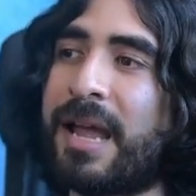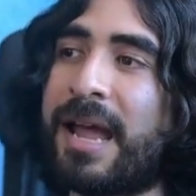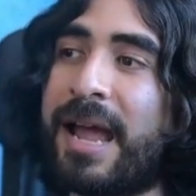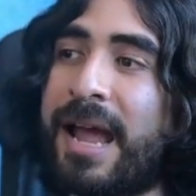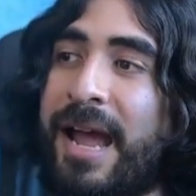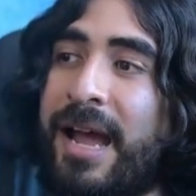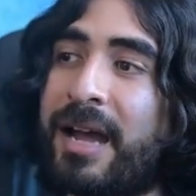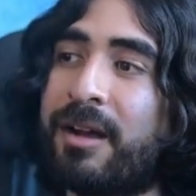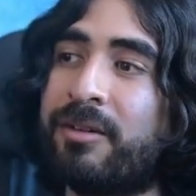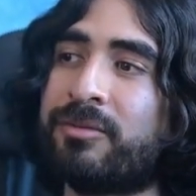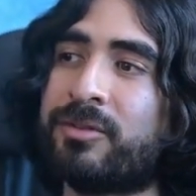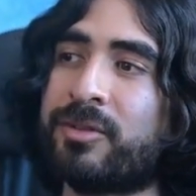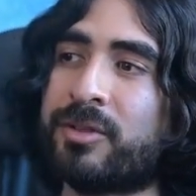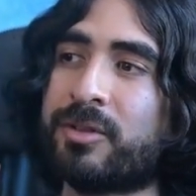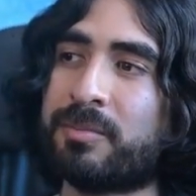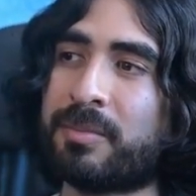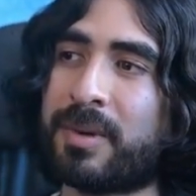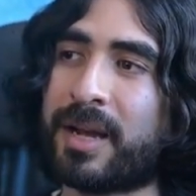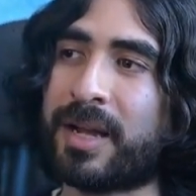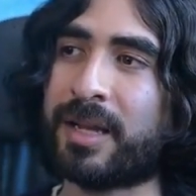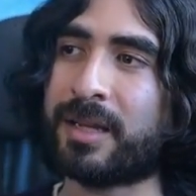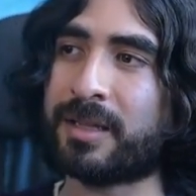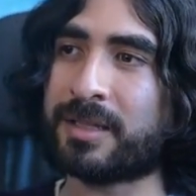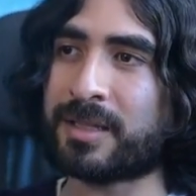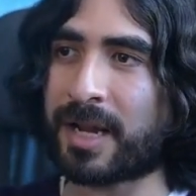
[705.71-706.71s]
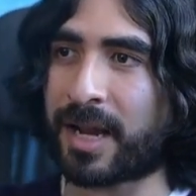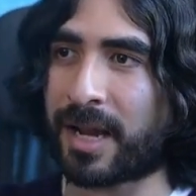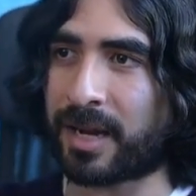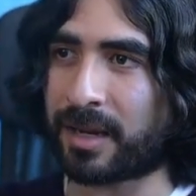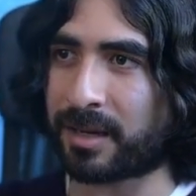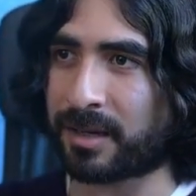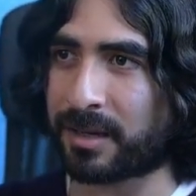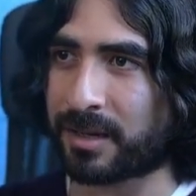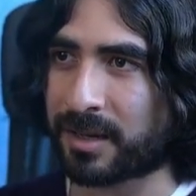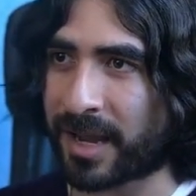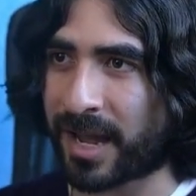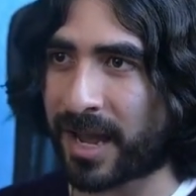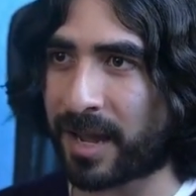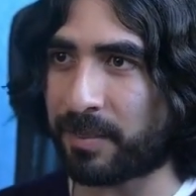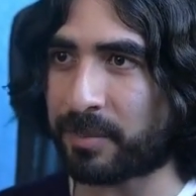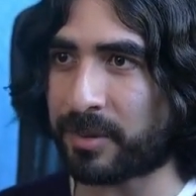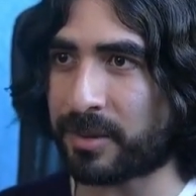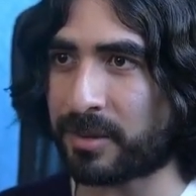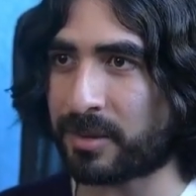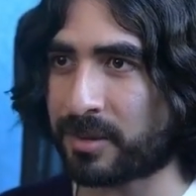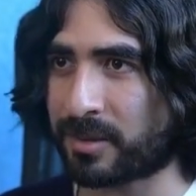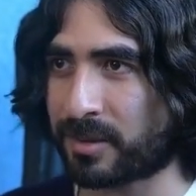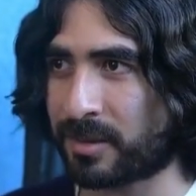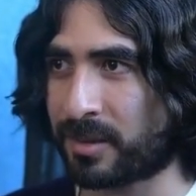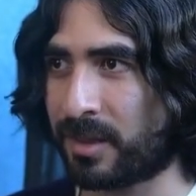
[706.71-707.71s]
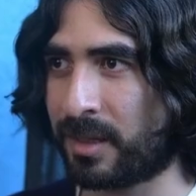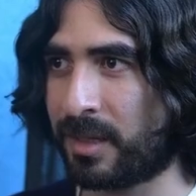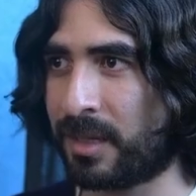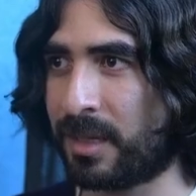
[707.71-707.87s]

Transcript: after my attack happens,